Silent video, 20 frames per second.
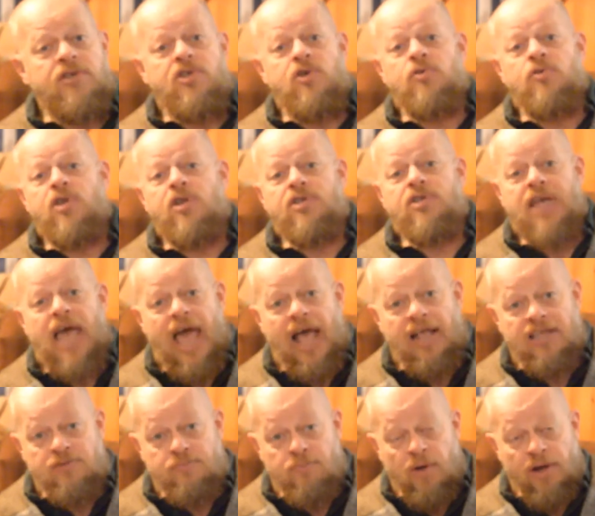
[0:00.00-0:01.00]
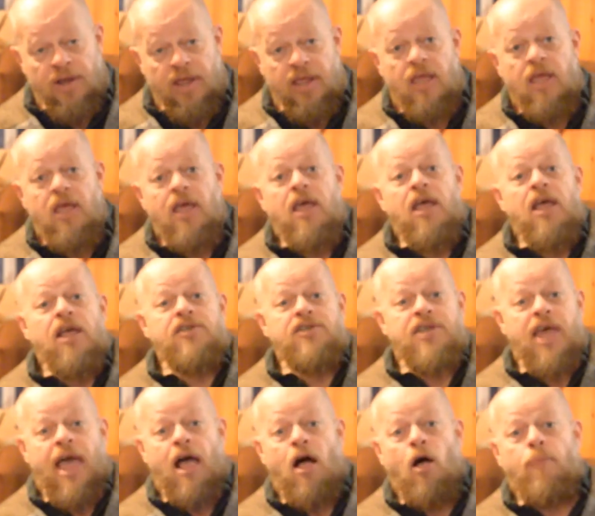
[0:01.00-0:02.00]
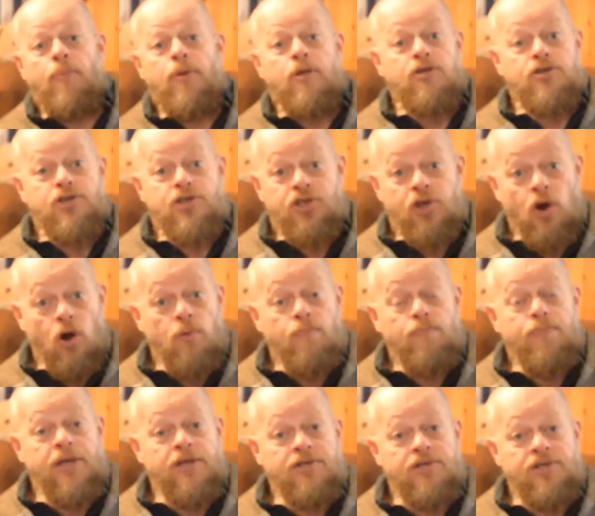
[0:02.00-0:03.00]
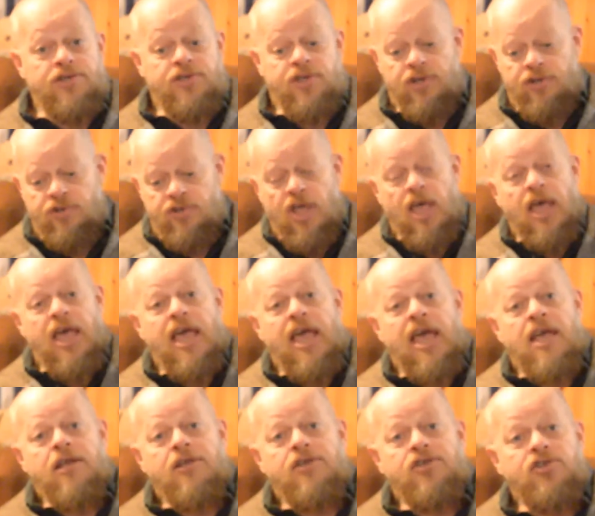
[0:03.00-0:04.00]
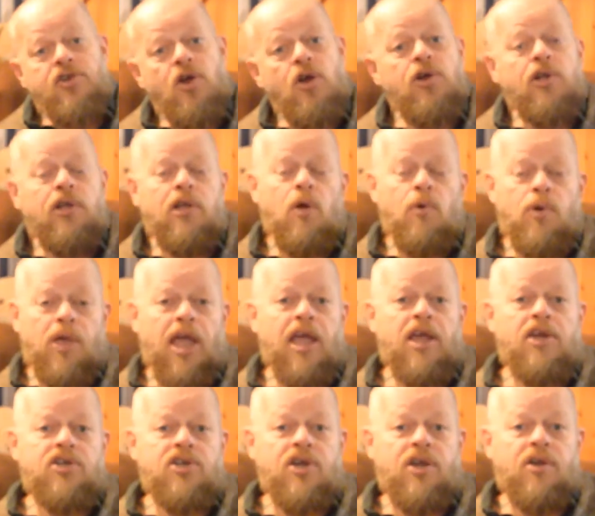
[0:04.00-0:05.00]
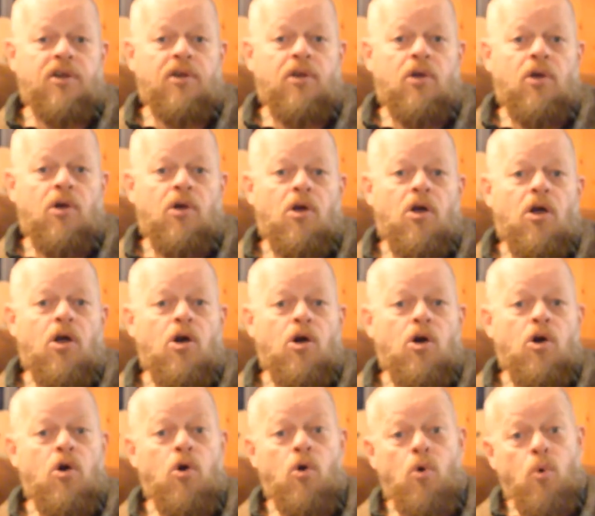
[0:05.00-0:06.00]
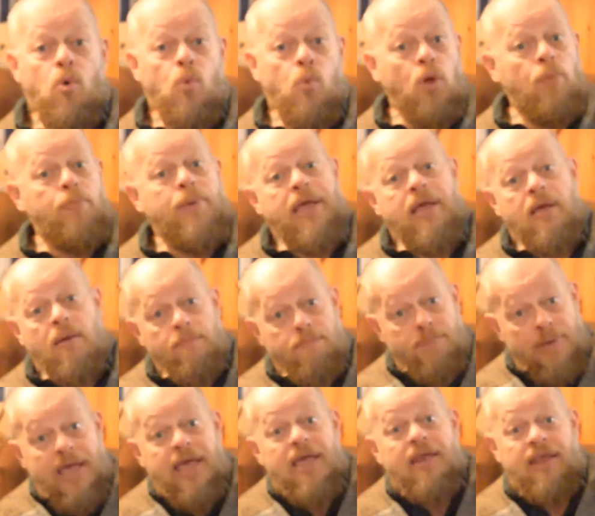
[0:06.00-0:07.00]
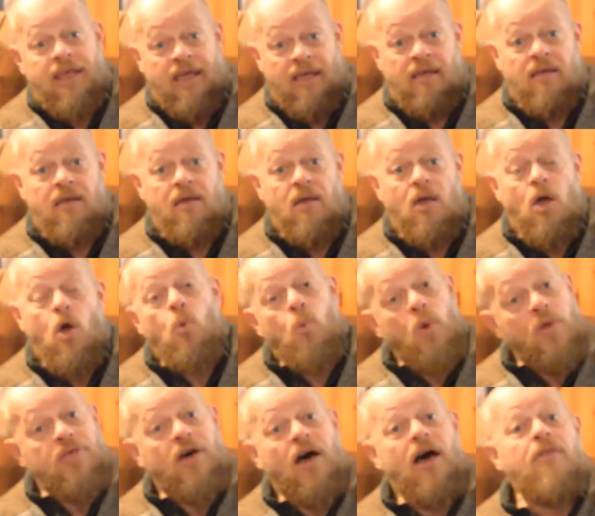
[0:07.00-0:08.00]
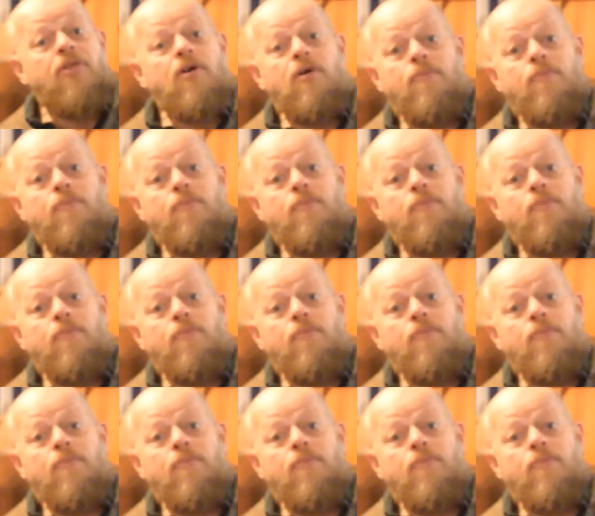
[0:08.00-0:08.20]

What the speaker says: using tax money to help certain businesses in a certain location who will be competing with other